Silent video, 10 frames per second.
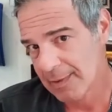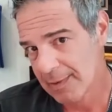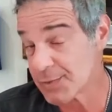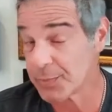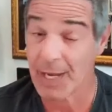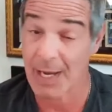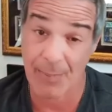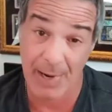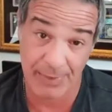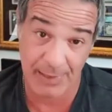That's
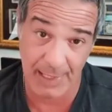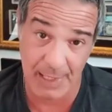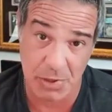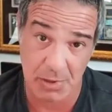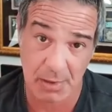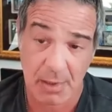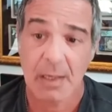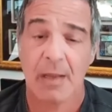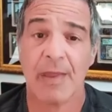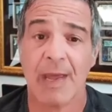rehypothecation.
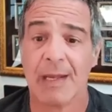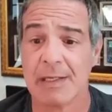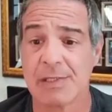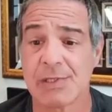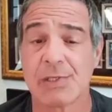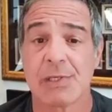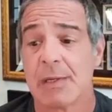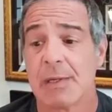That is